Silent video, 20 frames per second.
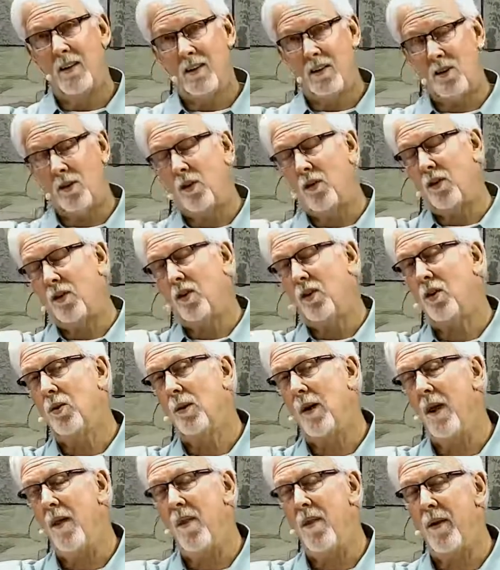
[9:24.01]
to the
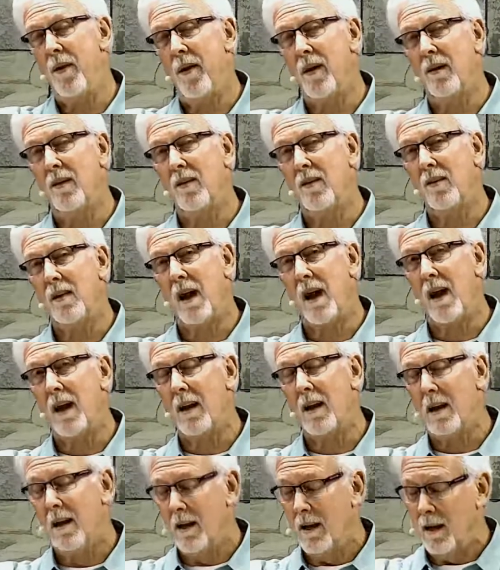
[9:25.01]
Corinthians that
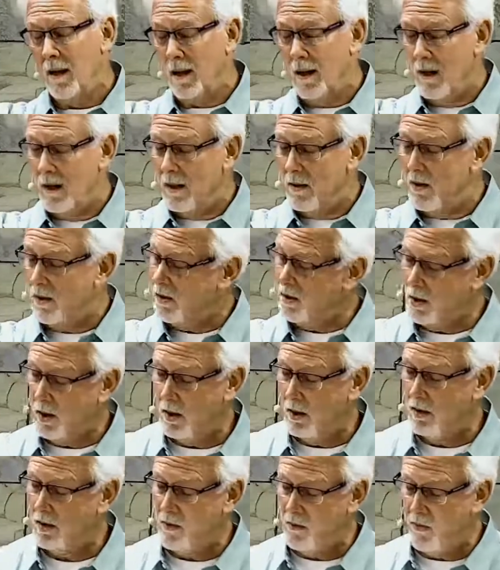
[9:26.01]
the
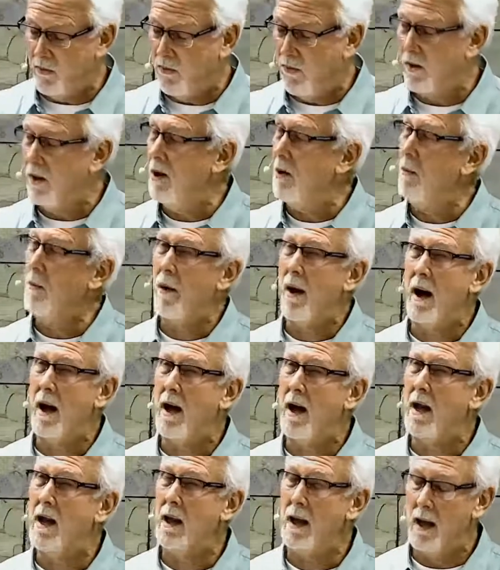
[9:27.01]
church of
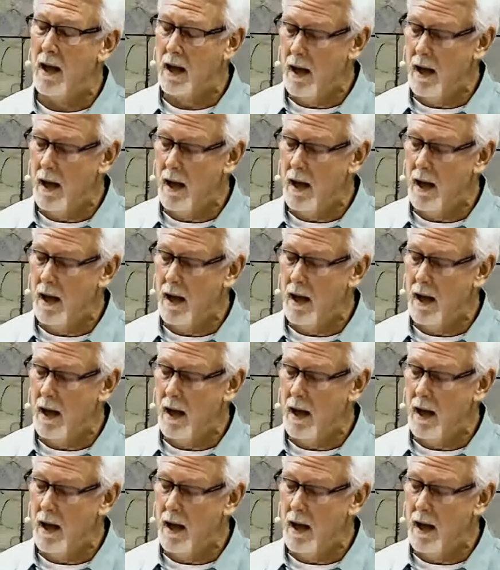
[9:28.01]
Philippi,